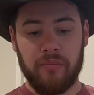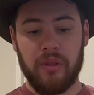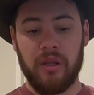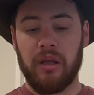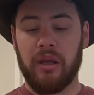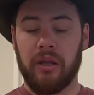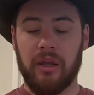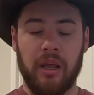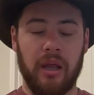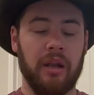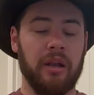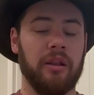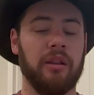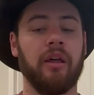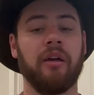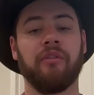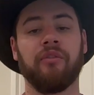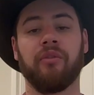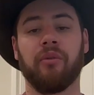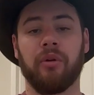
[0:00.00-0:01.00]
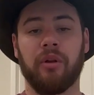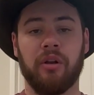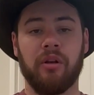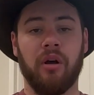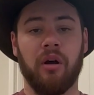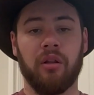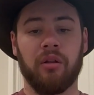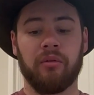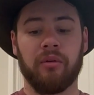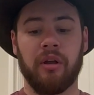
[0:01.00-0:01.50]
Again, in that
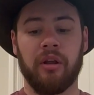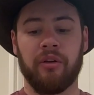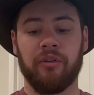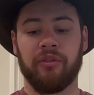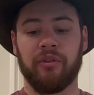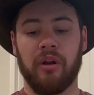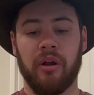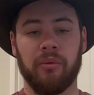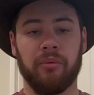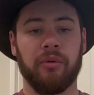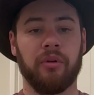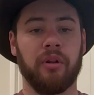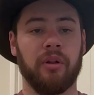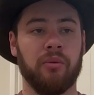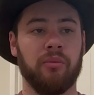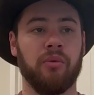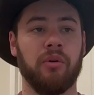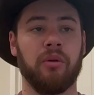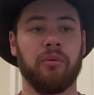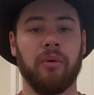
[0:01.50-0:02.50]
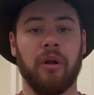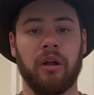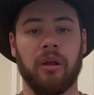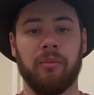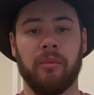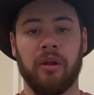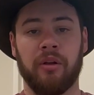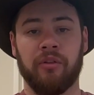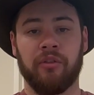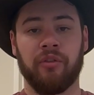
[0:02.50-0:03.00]
$40 range, I really would
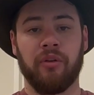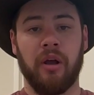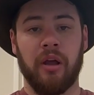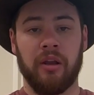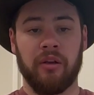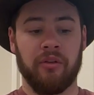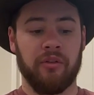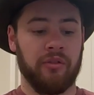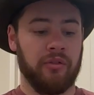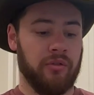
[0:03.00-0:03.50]
recommend trying